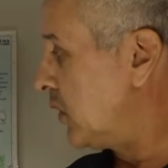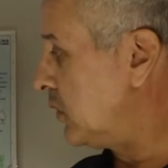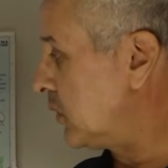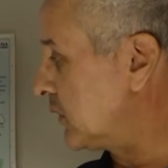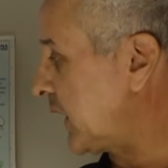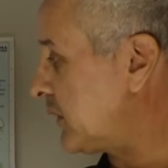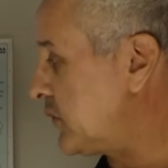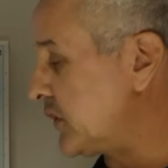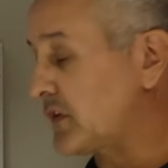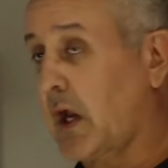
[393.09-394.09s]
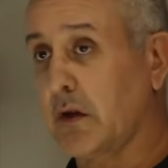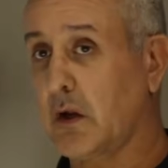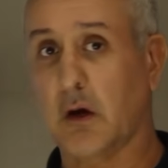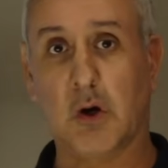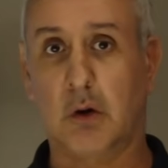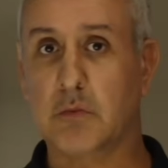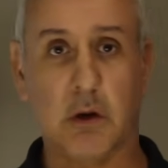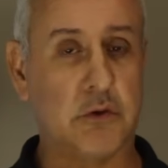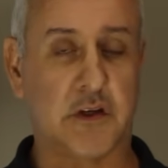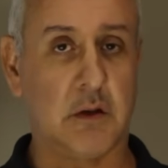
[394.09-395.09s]
Or they could just go, you know what,
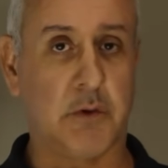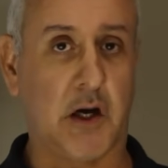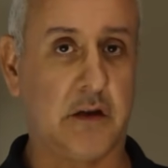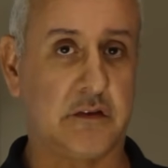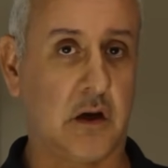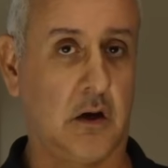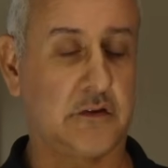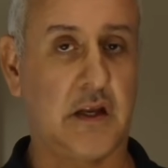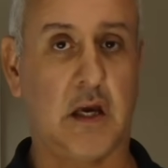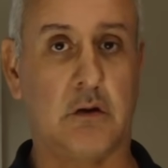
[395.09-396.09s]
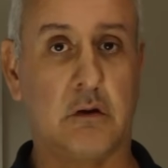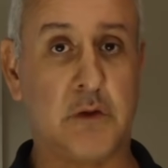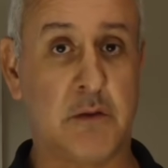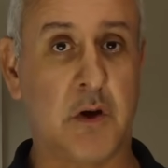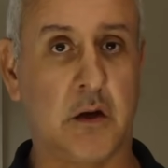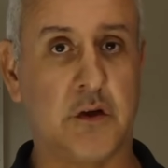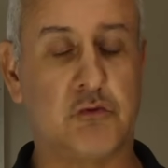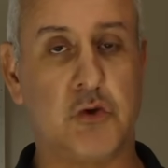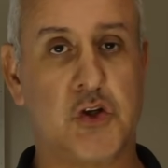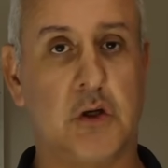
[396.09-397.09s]
no one's going to buy these cars now, demand
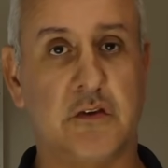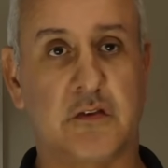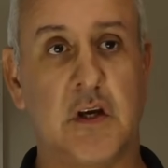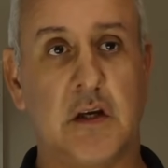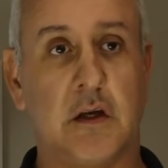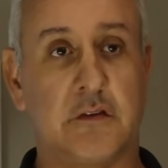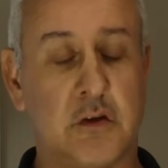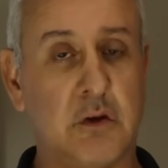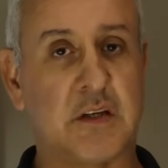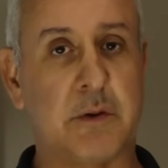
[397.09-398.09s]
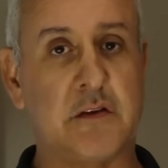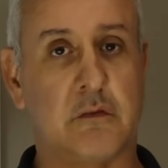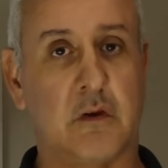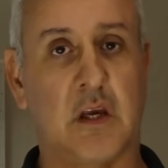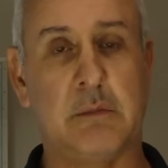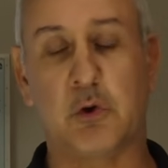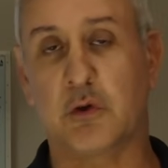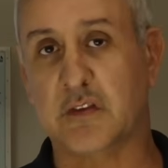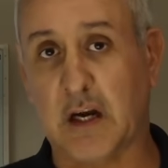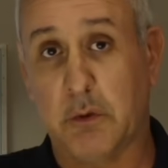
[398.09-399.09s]
is reduced, it's too expensive to keep
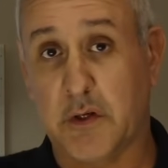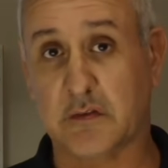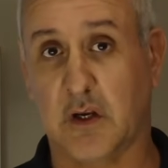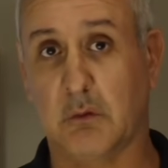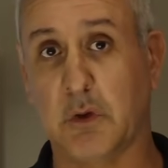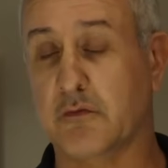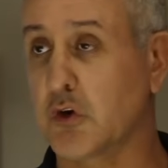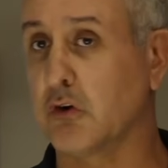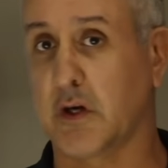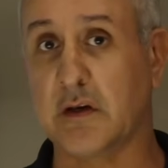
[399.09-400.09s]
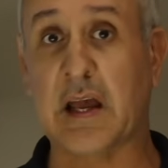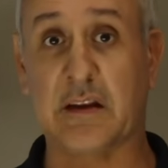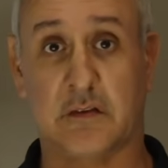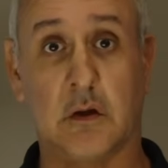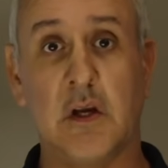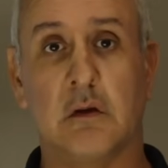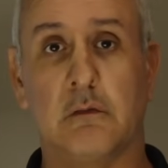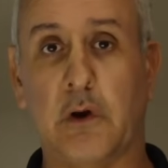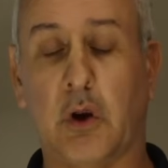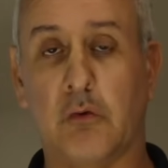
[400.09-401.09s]
on sale, we're just going to withdraw it. That's a
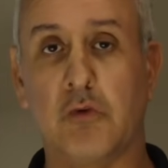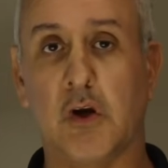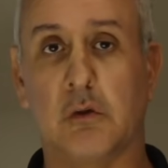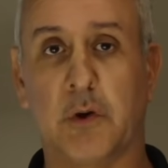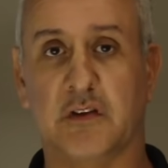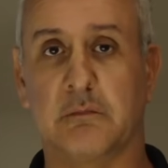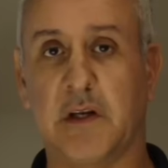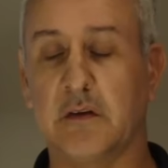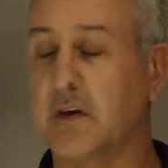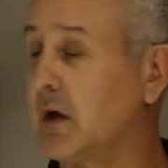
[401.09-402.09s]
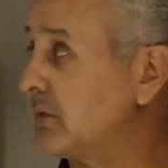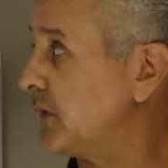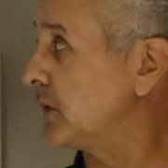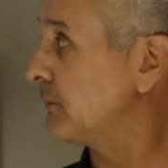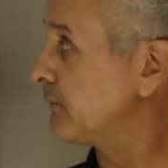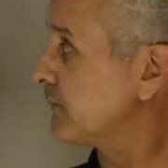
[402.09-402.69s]
very real possibility, I feel.